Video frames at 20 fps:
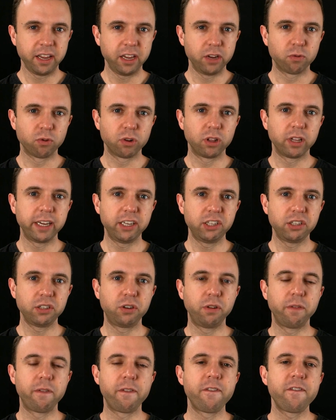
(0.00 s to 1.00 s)
in
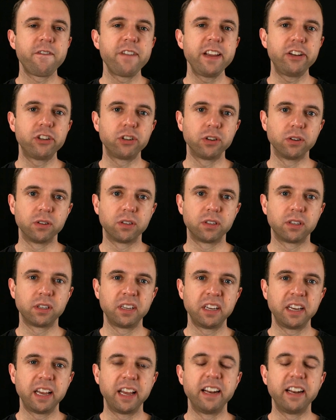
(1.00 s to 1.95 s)
relation to features